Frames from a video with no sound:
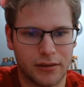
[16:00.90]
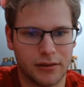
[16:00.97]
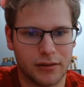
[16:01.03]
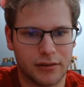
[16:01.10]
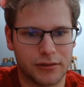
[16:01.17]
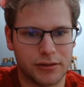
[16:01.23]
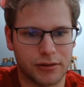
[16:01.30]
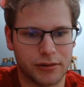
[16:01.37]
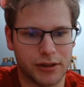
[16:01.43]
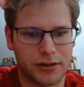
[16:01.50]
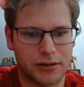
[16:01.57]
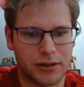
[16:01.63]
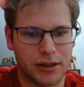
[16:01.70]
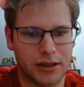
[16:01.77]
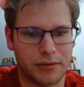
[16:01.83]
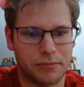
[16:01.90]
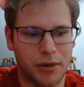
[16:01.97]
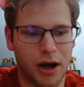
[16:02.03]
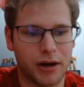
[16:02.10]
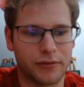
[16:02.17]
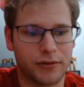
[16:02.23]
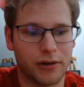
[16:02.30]
So let's see.
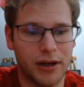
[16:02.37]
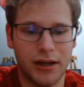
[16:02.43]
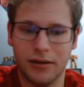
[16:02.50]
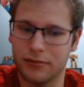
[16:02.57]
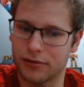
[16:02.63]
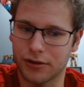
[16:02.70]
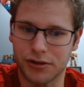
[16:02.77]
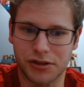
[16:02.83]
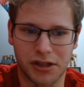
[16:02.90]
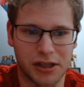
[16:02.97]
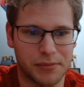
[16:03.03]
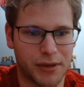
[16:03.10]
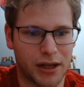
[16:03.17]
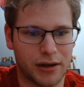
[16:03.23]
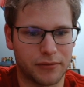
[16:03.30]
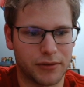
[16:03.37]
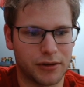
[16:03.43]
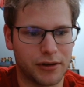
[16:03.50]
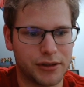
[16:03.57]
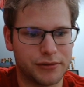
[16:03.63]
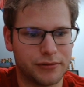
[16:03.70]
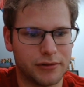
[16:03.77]
Pot of Greed. Of course, you keep that off the
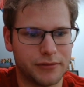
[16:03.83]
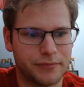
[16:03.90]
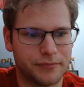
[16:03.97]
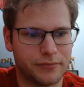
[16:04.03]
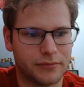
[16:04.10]
Graceful.